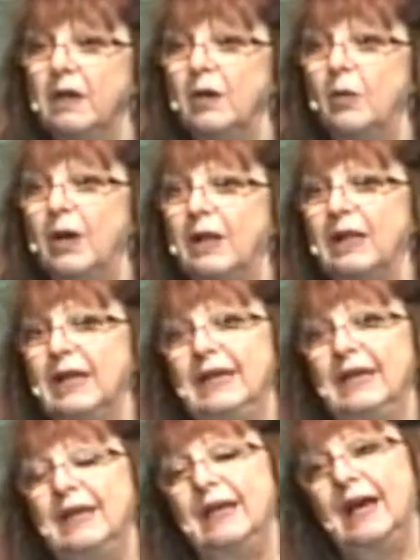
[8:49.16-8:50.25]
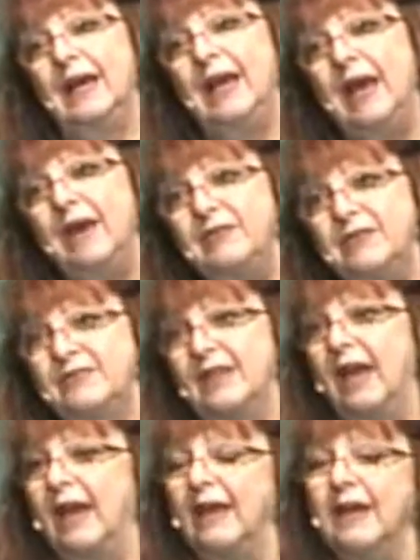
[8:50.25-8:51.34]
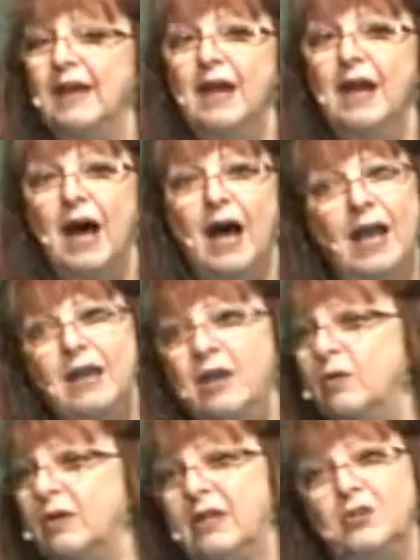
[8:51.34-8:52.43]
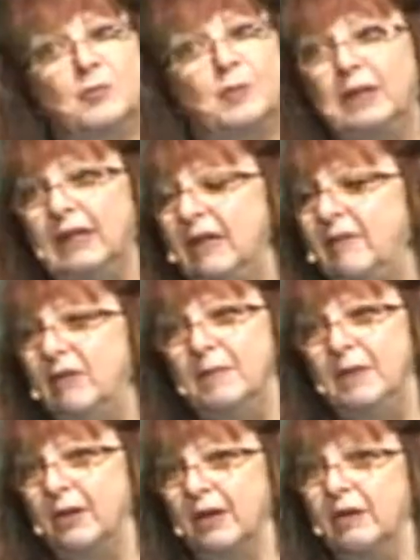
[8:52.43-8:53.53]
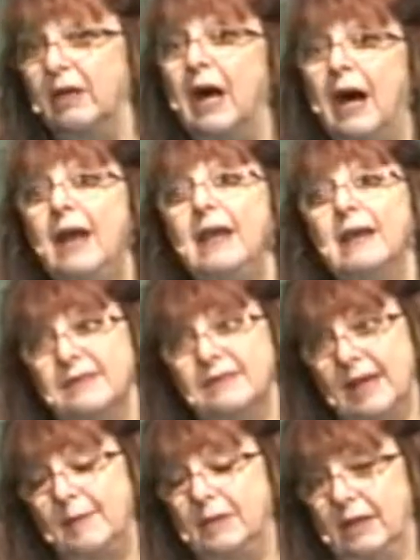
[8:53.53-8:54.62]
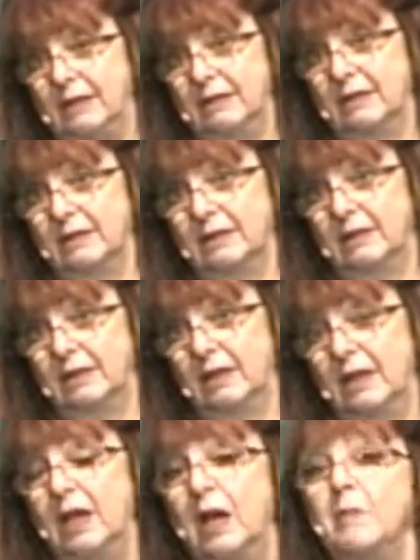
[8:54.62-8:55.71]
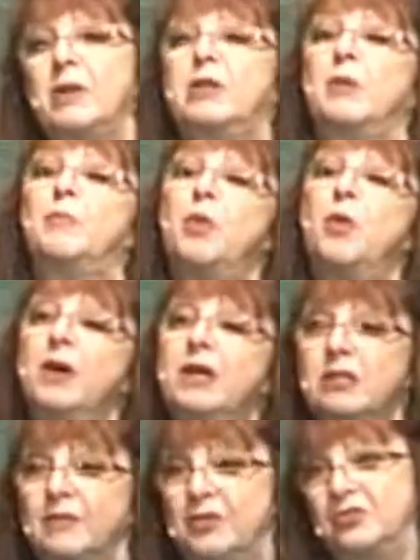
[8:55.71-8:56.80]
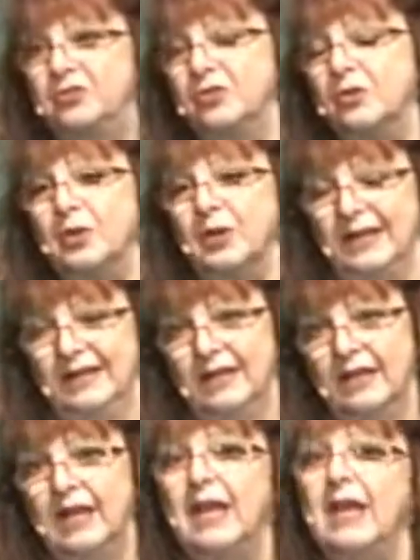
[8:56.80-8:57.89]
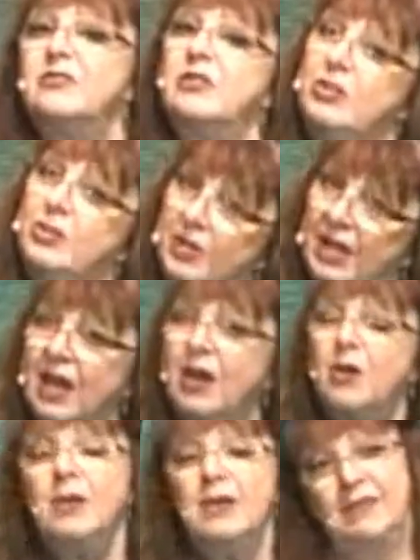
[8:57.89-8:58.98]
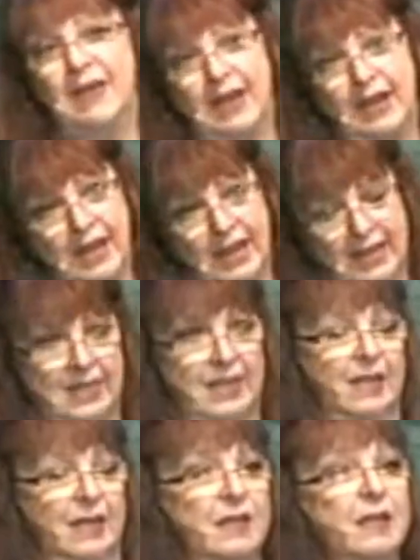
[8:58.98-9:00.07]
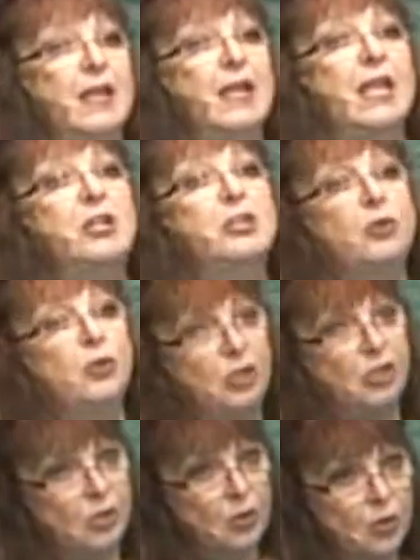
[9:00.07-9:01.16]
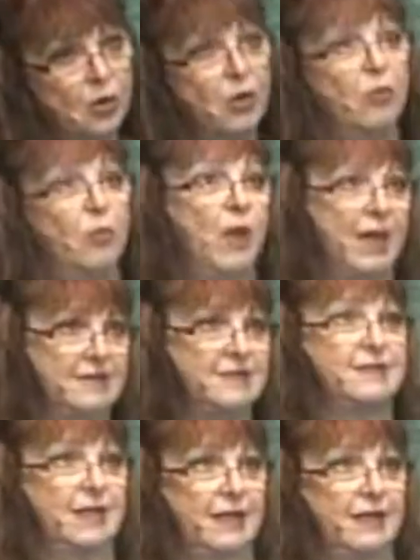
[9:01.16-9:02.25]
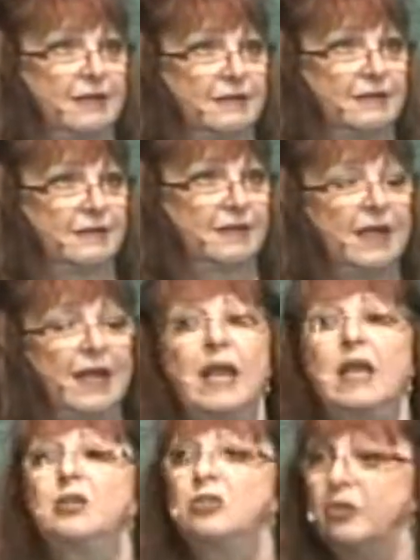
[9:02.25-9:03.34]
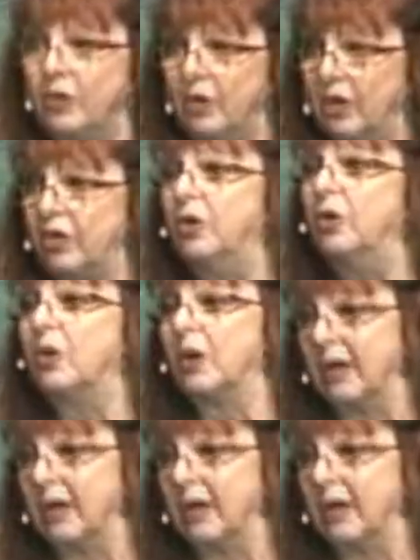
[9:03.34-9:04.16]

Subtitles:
Well, I have to say, I don't disbelieve the miracle. I accept it. But the point of the story is that you carry that idea into your Red Sea, into your